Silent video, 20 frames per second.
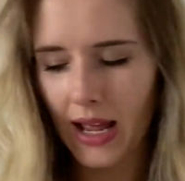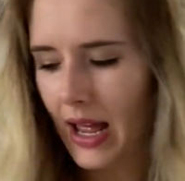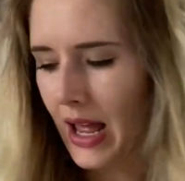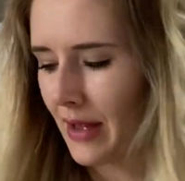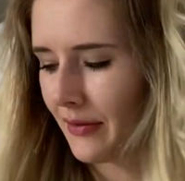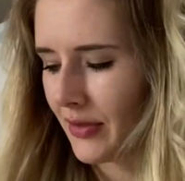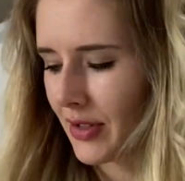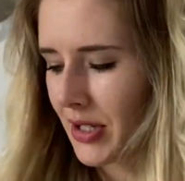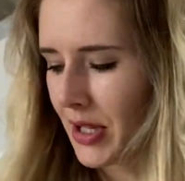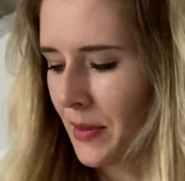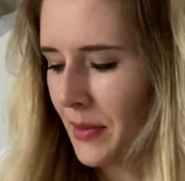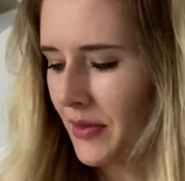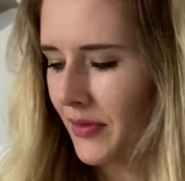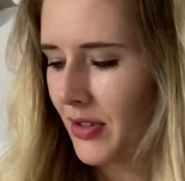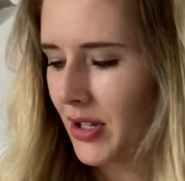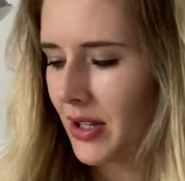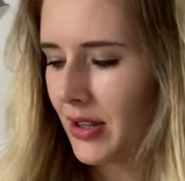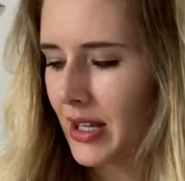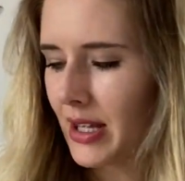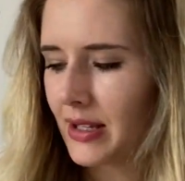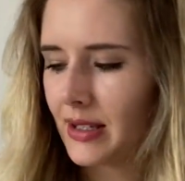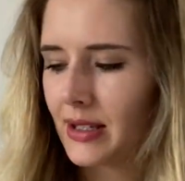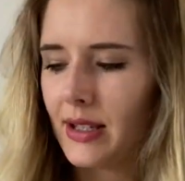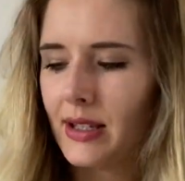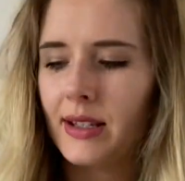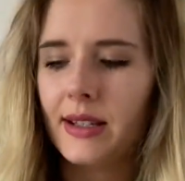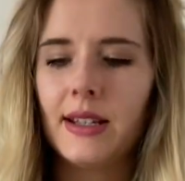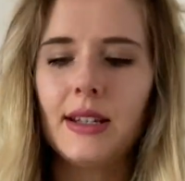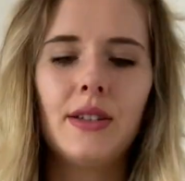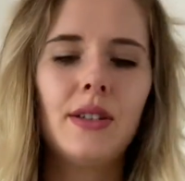And for some of you, there's a
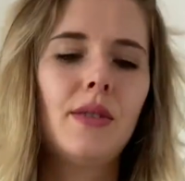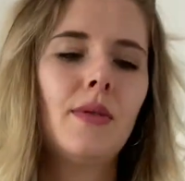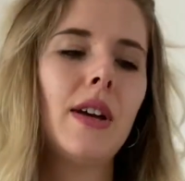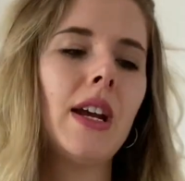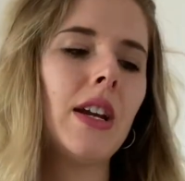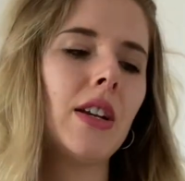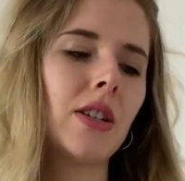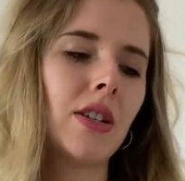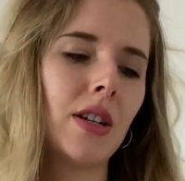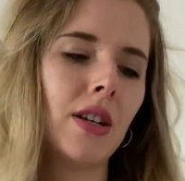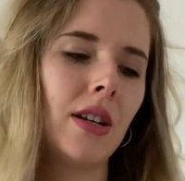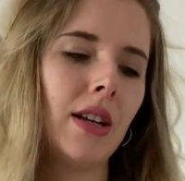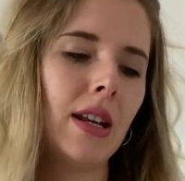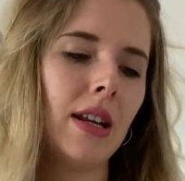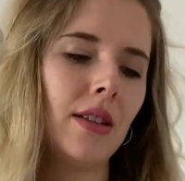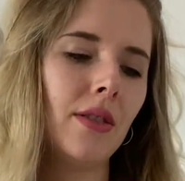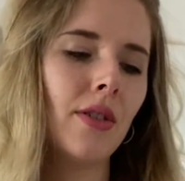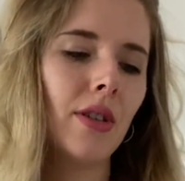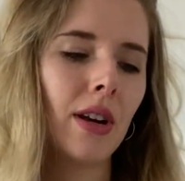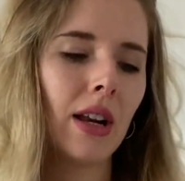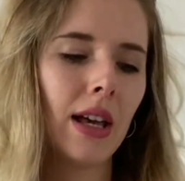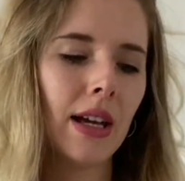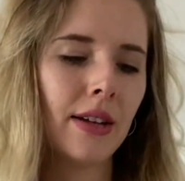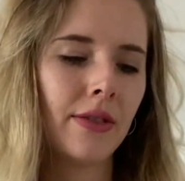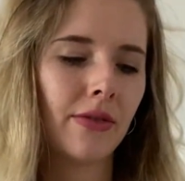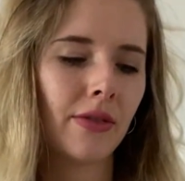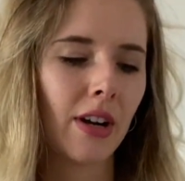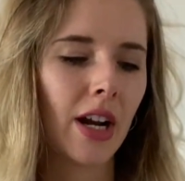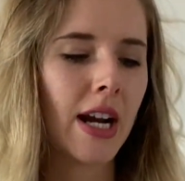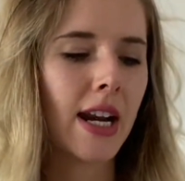situation in your
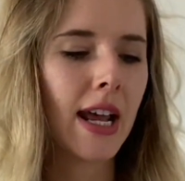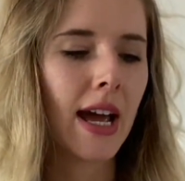life right